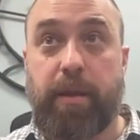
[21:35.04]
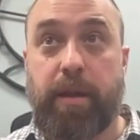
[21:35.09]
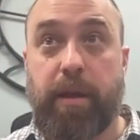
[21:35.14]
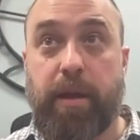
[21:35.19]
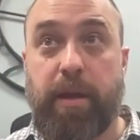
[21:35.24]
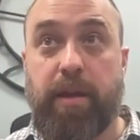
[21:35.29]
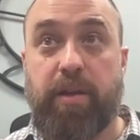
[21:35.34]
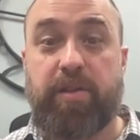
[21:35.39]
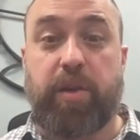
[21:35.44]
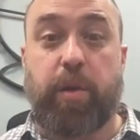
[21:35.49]

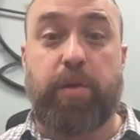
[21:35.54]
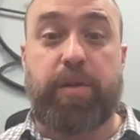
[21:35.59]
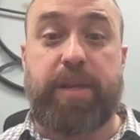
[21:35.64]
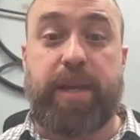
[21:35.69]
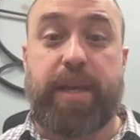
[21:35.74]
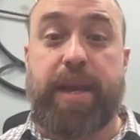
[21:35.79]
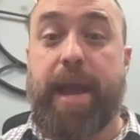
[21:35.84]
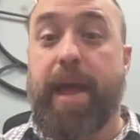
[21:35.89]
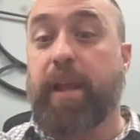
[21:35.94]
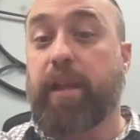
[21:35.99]

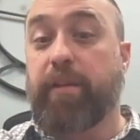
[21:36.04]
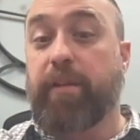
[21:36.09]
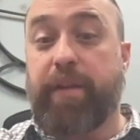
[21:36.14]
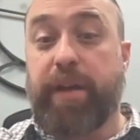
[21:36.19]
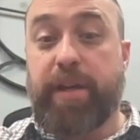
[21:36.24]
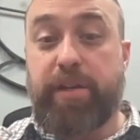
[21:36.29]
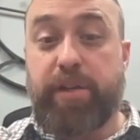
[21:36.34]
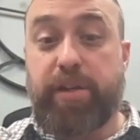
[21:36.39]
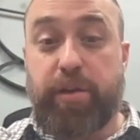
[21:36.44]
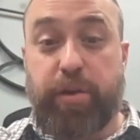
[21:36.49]
associated
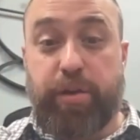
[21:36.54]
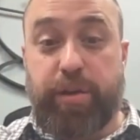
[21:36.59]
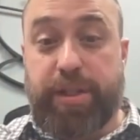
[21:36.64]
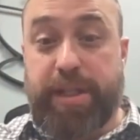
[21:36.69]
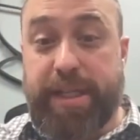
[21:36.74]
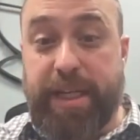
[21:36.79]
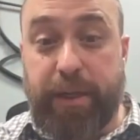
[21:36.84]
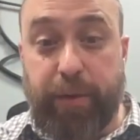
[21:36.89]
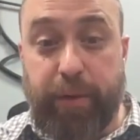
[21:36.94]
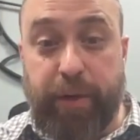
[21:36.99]
elevation or
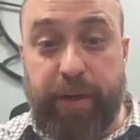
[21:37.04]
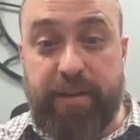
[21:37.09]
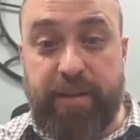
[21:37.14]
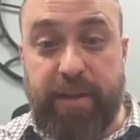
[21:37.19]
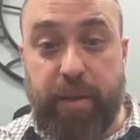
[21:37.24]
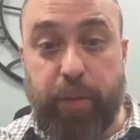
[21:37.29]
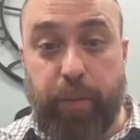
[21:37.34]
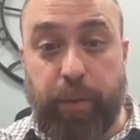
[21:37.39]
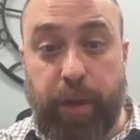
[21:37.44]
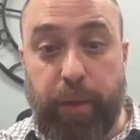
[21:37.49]
decrease
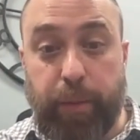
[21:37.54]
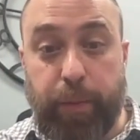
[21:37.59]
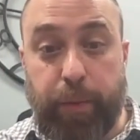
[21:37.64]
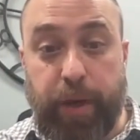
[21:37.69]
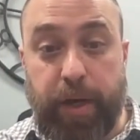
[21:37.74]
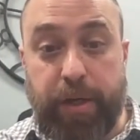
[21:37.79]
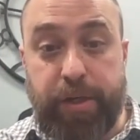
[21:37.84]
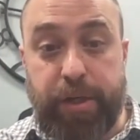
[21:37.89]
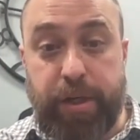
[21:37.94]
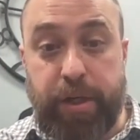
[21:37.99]
in blood
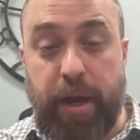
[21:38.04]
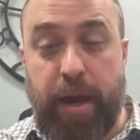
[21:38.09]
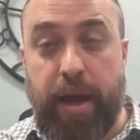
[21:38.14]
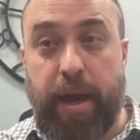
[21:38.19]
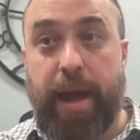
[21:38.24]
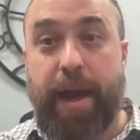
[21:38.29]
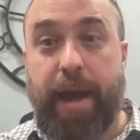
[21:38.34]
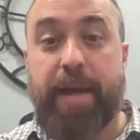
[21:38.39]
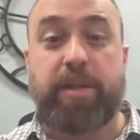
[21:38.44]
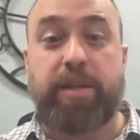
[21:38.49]
pressure,
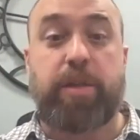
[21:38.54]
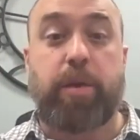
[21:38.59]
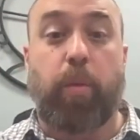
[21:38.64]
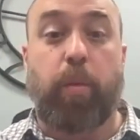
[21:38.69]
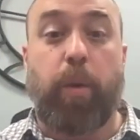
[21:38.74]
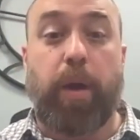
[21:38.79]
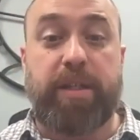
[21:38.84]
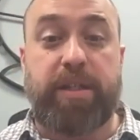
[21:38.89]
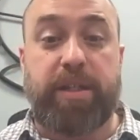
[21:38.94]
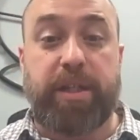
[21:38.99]
and to
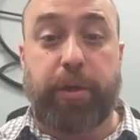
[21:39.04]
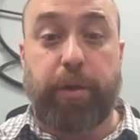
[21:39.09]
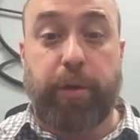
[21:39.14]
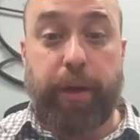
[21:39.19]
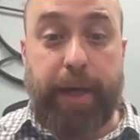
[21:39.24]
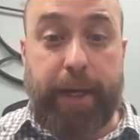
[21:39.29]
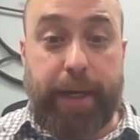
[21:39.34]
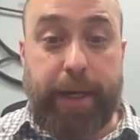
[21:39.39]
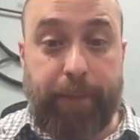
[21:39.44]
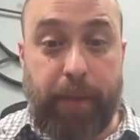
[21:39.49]
what
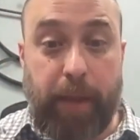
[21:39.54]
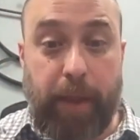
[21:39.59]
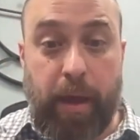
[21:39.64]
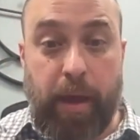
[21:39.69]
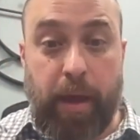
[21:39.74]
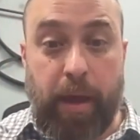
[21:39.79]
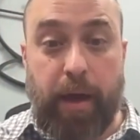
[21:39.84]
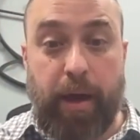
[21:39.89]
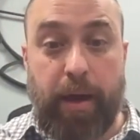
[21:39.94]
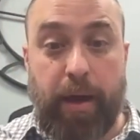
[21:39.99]
degree?
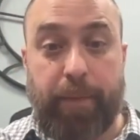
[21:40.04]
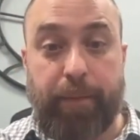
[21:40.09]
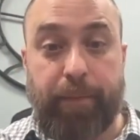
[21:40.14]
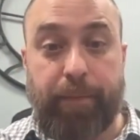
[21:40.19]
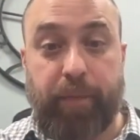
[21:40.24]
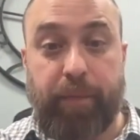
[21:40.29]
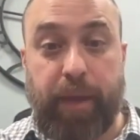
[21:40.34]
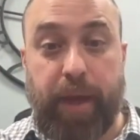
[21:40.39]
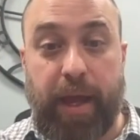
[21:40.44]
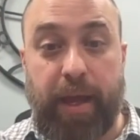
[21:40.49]
And
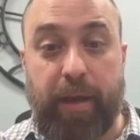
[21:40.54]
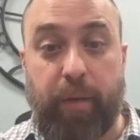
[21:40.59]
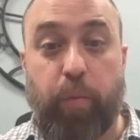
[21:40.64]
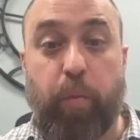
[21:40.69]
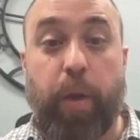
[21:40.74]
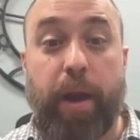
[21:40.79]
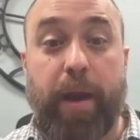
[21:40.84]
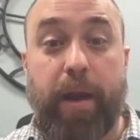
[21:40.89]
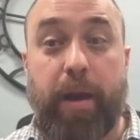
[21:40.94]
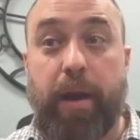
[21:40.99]

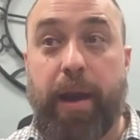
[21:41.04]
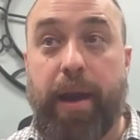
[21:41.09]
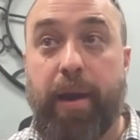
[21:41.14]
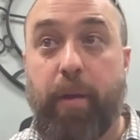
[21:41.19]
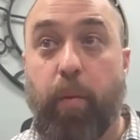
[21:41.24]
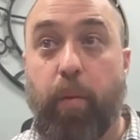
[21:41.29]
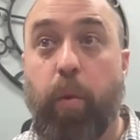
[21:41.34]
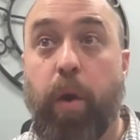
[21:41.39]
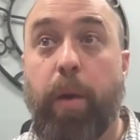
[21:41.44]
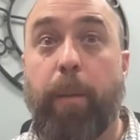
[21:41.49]
at
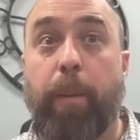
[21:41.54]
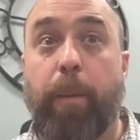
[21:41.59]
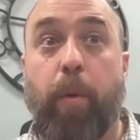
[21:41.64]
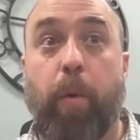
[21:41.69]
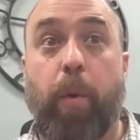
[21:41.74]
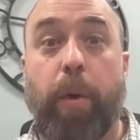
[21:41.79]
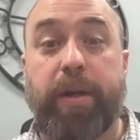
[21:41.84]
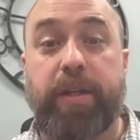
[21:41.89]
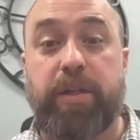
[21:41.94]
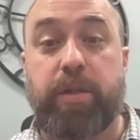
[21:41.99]
what
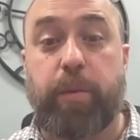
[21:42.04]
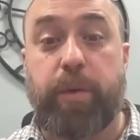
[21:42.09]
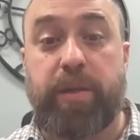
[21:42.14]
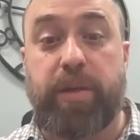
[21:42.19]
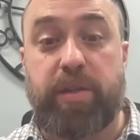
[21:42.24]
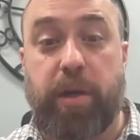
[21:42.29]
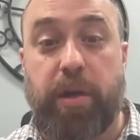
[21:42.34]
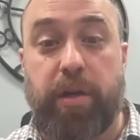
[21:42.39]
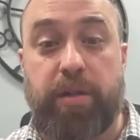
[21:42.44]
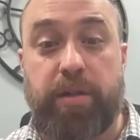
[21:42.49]
point do we
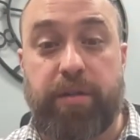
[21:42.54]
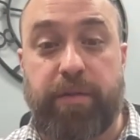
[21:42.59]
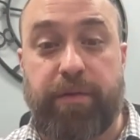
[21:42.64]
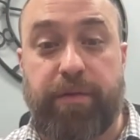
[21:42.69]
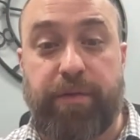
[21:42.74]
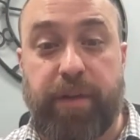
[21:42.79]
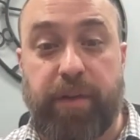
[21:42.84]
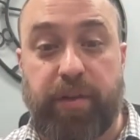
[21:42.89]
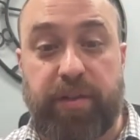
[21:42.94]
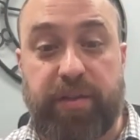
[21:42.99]
start to
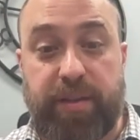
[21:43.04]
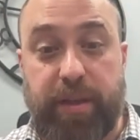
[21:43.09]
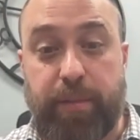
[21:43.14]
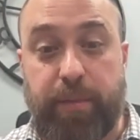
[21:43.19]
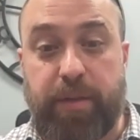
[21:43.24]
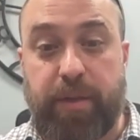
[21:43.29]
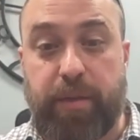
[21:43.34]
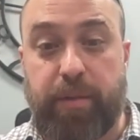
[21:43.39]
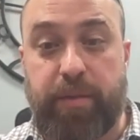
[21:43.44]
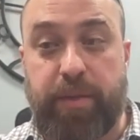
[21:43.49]
feel
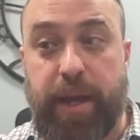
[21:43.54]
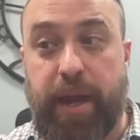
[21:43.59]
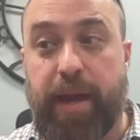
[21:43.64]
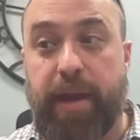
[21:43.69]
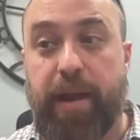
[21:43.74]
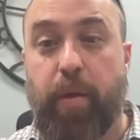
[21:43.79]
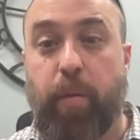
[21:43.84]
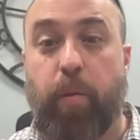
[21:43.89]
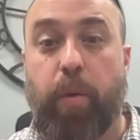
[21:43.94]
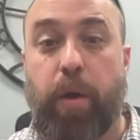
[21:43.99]
symptoms,
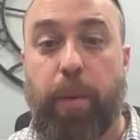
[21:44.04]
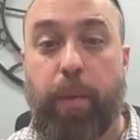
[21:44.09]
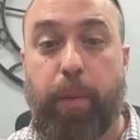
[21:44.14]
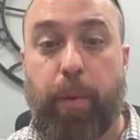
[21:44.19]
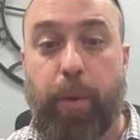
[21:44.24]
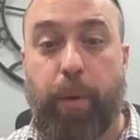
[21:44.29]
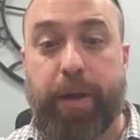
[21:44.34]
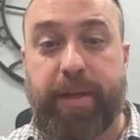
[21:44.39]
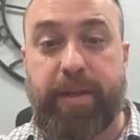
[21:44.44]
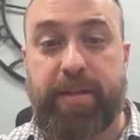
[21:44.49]
and at what
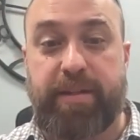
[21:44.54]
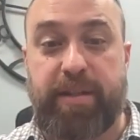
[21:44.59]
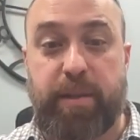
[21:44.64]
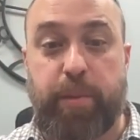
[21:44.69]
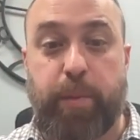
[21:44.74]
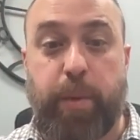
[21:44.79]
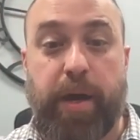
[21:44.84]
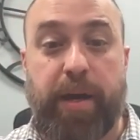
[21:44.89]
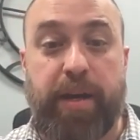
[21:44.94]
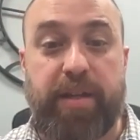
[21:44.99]
point does this
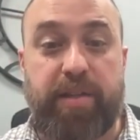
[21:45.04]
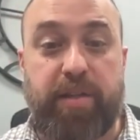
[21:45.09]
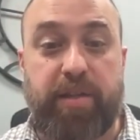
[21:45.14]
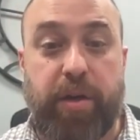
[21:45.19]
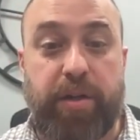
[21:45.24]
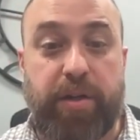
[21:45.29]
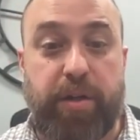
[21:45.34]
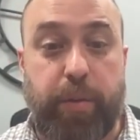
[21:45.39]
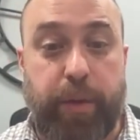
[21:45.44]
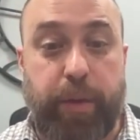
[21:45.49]
body
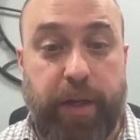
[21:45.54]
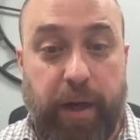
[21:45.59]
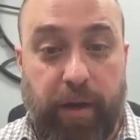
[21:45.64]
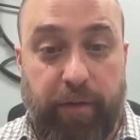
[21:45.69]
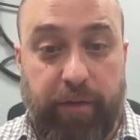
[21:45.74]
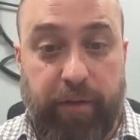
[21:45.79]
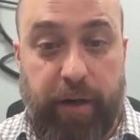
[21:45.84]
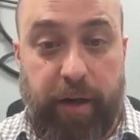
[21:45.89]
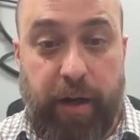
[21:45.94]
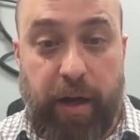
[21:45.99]
start to
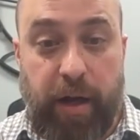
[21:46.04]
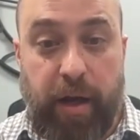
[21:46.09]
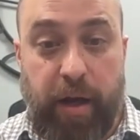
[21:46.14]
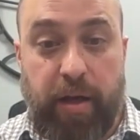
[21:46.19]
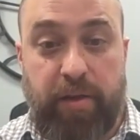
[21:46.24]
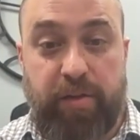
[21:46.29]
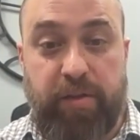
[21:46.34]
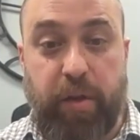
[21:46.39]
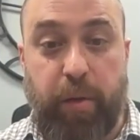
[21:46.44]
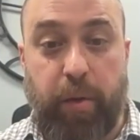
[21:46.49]
recover?
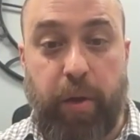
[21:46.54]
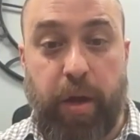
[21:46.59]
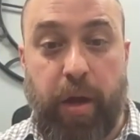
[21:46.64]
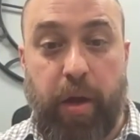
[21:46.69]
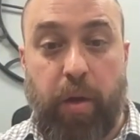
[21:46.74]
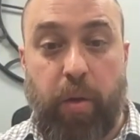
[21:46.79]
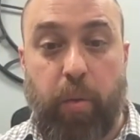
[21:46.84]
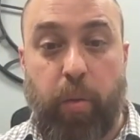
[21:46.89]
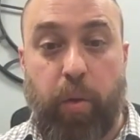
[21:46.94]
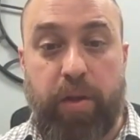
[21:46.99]
So
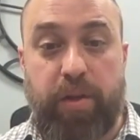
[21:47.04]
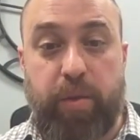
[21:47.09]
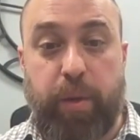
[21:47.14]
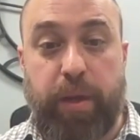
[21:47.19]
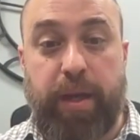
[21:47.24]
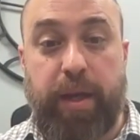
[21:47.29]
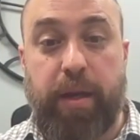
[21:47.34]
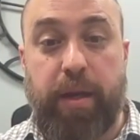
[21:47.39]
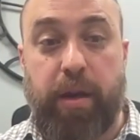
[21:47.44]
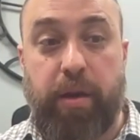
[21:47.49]
once we
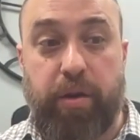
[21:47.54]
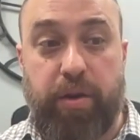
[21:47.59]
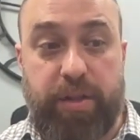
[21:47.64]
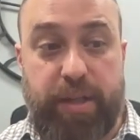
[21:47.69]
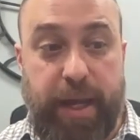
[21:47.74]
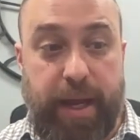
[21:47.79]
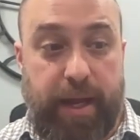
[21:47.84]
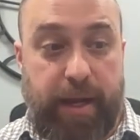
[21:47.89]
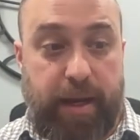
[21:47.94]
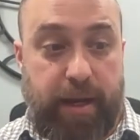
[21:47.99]
can
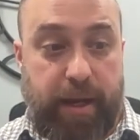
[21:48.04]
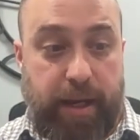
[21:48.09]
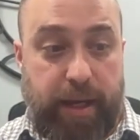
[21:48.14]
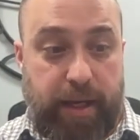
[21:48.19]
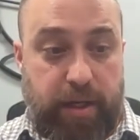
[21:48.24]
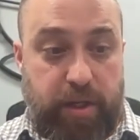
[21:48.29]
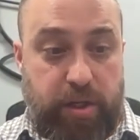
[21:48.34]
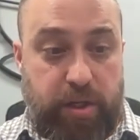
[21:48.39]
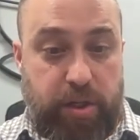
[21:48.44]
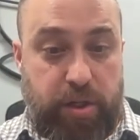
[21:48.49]
understand
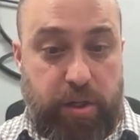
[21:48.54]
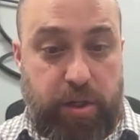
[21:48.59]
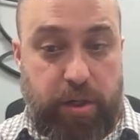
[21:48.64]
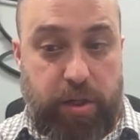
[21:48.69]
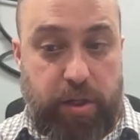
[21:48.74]
each